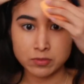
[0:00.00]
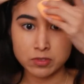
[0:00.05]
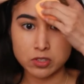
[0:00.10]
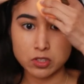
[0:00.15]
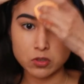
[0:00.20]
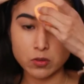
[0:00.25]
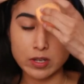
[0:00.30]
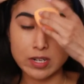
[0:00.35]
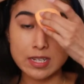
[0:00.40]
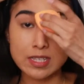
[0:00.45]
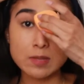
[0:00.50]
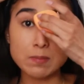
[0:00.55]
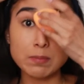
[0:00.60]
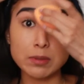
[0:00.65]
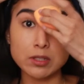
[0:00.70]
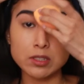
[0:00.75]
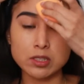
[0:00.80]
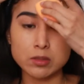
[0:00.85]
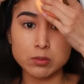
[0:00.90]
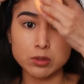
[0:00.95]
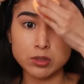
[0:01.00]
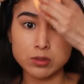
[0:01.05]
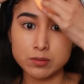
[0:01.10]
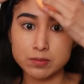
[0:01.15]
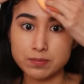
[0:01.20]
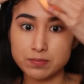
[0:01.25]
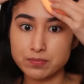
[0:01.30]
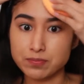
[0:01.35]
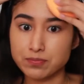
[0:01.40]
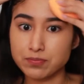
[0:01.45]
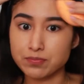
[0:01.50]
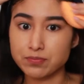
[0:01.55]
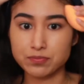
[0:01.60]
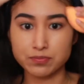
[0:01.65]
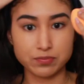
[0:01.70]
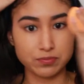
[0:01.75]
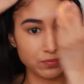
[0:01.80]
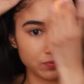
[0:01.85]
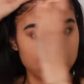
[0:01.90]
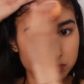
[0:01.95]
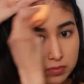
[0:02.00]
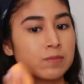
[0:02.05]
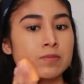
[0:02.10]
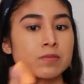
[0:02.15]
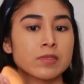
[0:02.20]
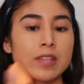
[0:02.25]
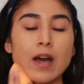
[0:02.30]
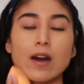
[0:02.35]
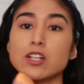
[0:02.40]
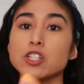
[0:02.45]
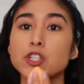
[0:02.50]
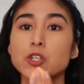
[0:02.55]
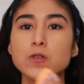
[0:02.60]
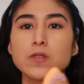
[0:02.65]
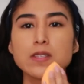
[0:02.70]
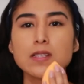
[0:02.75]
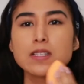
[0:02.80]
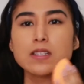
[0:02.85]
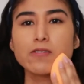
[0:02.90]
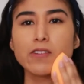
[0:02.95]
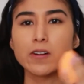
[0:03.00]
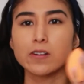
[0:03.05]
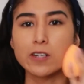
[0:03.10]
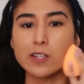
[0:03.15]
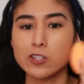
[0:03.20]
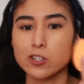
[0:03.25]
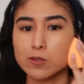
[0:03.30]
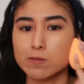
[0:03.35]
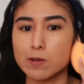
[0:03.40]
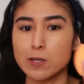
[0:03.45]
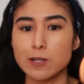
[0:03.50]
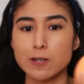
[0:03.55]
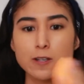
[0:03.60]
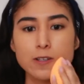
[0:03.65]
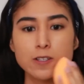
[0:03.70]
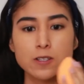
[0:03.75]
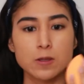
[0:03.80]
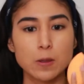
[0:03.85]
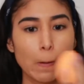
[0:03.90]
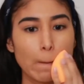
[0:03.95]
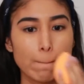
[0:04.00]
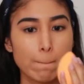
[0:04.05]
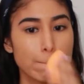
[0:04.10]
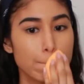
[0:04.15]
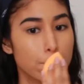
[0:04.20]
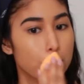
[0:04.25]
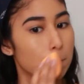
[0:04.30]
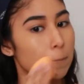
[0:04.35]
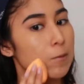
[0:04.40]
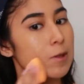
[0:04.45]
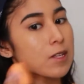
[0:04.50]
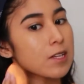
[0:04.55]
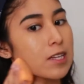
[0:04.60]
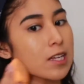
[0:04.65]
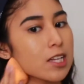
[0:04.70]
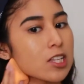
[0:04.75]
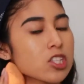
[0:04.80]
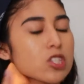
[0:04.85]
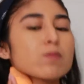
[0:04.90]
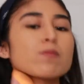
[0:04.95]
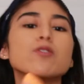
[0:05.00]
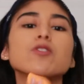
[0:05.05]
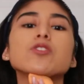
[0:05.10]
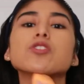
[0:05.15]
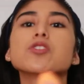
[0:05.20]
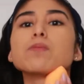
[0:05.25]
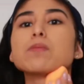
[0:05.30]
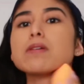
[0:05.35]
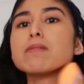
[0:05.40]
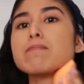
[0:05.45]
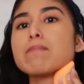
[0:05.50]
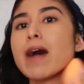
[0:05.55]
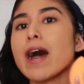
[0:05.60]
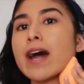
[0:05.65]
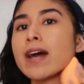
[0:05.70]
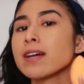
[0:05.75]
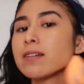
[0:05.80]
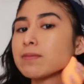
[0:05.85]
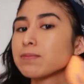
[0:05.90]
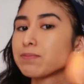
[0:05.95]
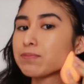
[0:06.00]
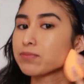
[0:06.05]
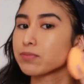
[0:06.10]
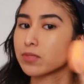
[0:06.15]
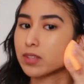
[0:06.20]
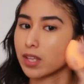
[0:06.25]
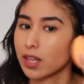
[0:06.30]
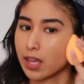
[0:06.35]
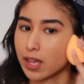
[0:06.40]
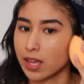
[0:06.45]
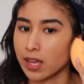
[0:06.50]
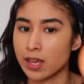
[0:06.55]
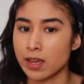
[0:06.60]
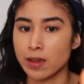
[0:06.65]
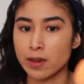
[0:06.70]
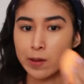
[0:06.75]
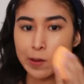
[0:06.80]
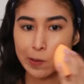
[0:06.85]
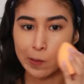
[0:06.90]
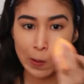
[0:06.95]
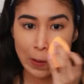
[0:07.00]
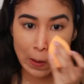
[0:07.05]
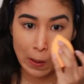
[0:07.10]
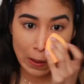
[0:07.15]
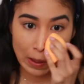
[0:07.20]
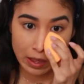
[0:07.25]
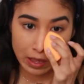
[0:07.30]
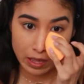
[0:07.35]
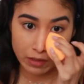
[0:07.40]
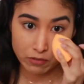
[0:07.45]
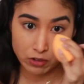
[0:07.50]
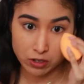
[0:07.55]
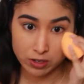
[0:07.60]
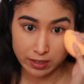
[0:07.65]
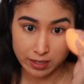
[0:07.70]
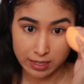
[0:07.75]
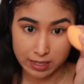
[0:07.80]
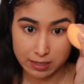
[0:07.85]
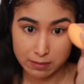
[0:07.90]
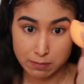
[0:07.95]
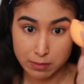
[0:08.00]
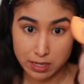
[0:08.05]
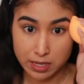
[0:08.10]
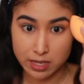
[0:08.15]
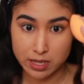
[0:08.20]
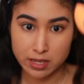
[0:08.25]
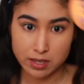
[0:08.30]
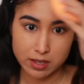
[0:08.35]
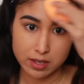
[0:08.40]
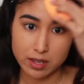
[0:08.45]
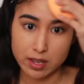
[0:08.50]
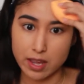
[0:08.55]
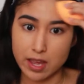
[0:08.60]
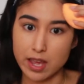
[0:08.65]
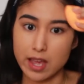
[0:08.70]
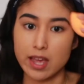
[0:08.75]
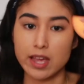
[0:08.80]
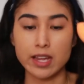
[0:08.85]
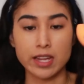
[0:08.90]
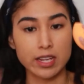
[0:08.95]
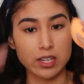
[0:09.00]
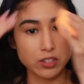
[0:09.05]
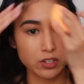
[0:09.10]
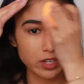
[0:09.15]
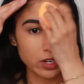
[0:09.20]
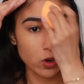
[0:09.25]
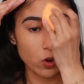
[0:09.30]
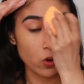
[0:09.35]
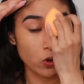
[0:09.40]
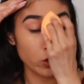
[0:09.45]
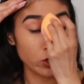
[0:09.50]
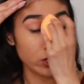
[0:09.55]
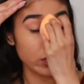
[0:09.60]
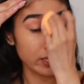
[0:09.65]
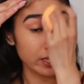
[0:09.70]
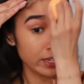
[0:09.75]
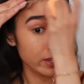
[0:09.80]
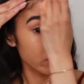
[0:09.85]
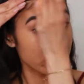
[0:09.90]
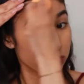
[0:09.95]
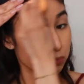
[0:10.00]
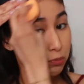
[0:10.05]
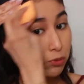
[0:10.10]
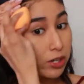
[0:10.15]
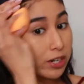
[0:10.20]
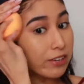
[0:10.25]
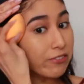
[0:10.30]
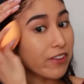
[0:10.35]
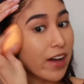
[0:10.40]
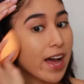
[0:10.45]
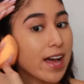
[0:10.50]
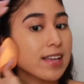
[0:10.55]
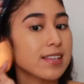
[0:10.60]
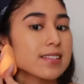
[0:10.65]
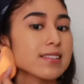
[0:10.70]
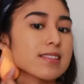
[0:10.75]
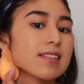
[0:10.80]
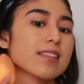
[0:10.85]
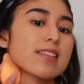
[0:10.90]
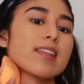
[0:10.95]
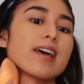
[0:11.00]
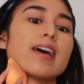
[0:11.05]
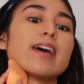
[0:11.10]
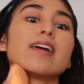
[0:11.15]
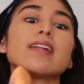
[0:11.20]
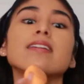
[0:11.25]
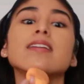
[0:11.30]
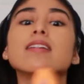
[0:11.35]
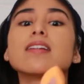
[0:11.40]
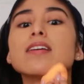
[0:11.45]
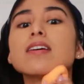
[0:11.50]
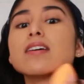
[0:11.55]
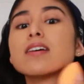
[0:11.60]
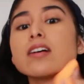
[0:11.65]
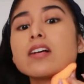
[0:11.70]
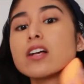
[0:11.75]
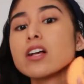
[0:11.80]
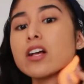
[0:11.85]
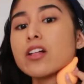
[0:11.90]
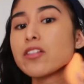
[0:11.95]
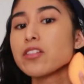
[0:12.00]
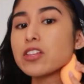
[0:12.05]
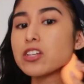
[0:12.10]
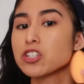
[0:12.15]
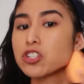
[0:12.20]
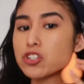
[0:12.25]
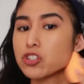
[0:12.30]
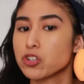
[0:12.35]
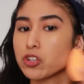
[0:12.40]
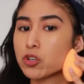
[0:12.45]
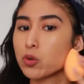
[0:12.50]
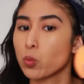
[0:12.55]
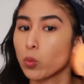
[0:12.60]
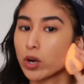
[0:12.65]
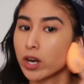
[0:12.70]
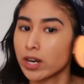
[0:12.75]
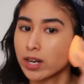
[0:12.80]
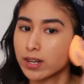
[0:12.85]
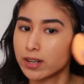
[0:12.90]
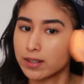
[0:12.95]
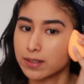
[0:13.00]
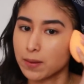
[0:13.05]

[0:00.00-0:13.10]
So it is buildable. Now I chose this foundation because it's supposed to be matte, and if you're like me and you get oily pretty fast, then this should work.